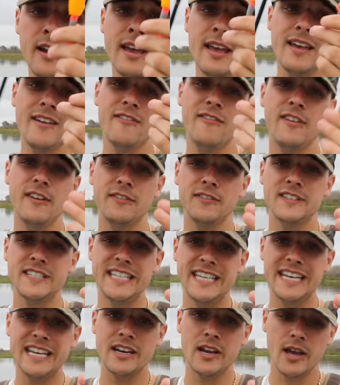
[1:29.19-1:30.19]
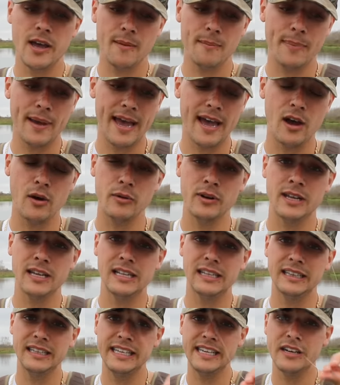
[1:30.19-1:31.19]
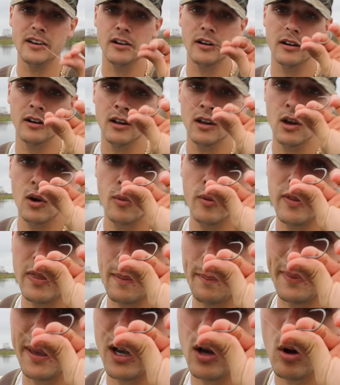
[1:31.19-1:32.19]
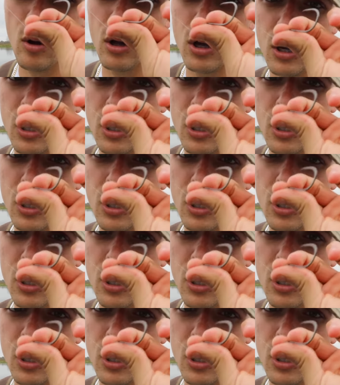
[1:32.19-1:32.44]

15 pound leader with a big old